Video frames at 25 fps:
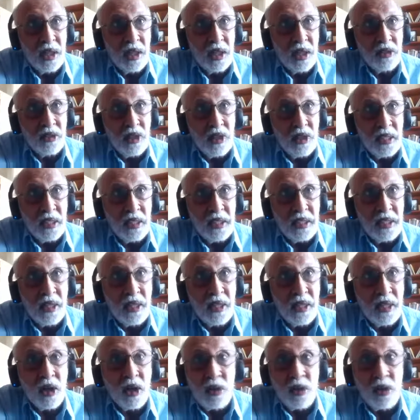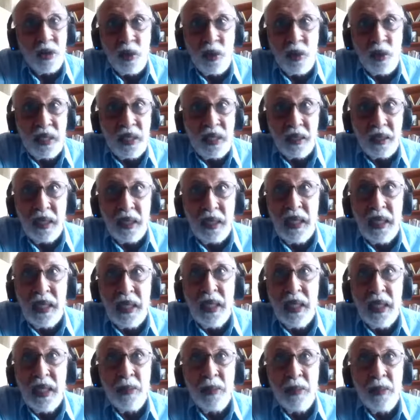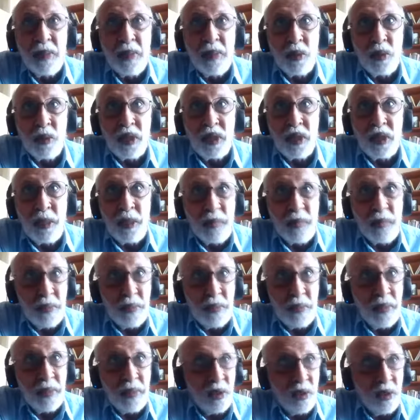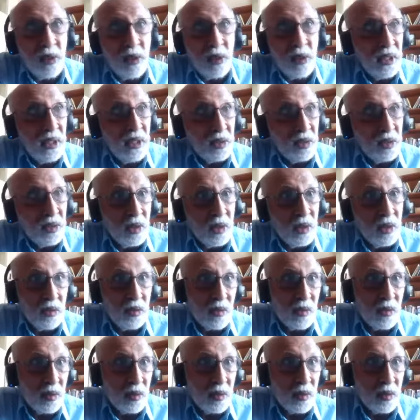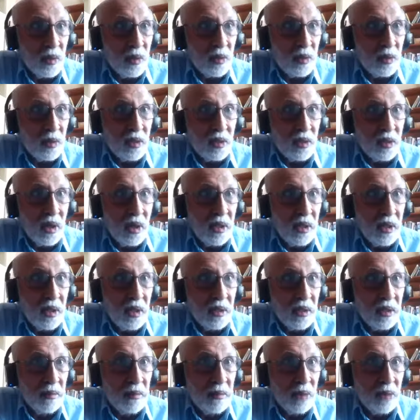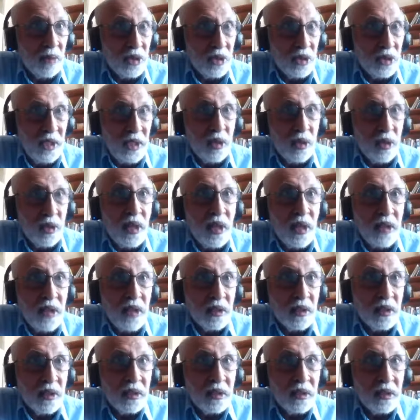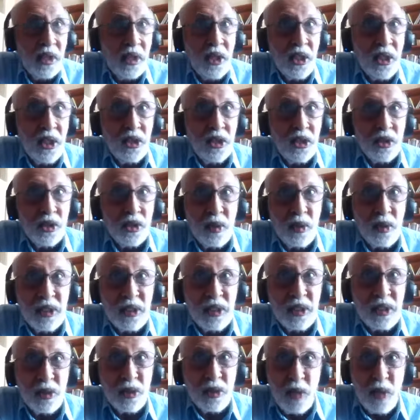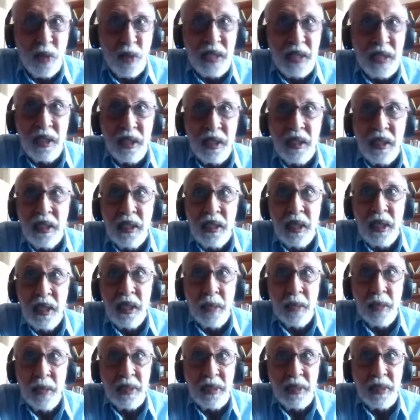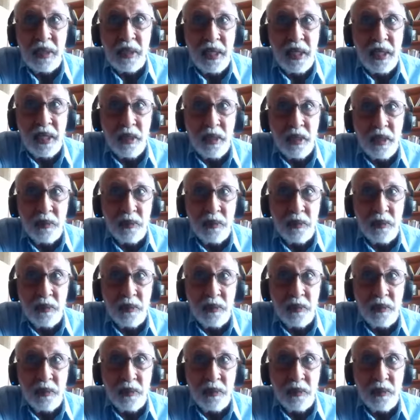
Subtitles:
like they're not doing anything. But what they might be doing is what one would call mostly donations. So it is one, kind of